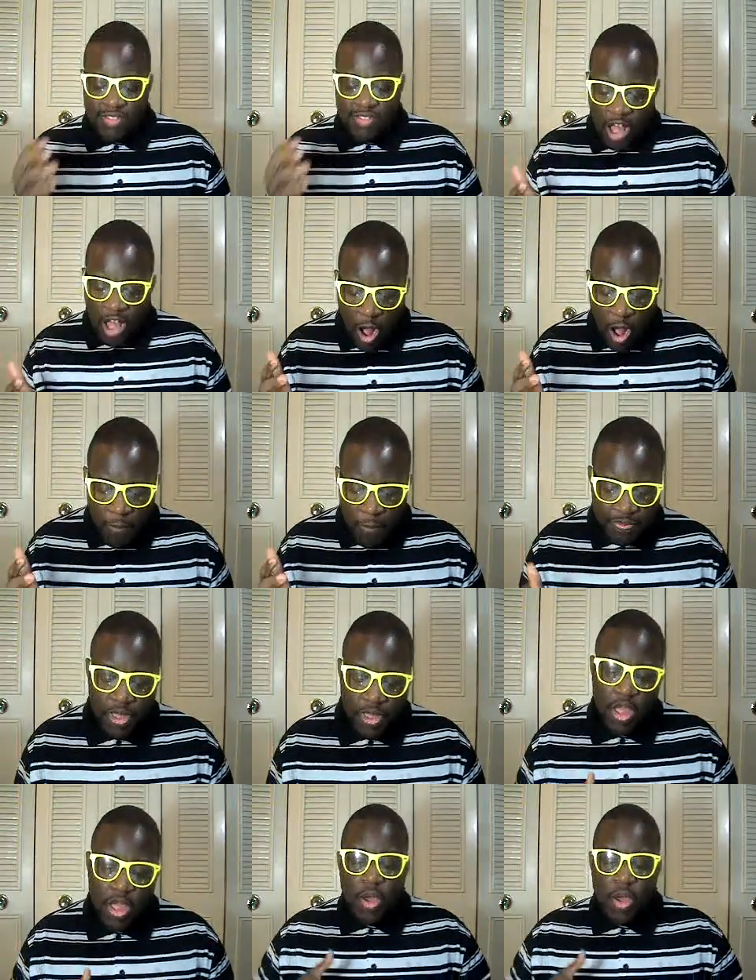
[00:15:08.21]
So,
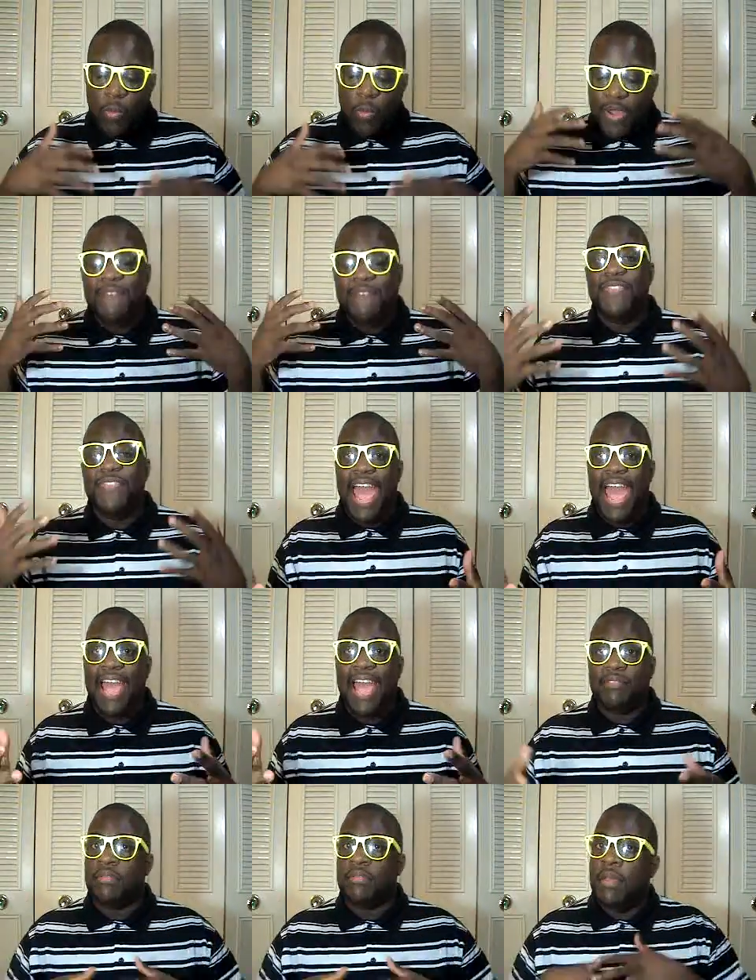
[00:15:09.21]
with that,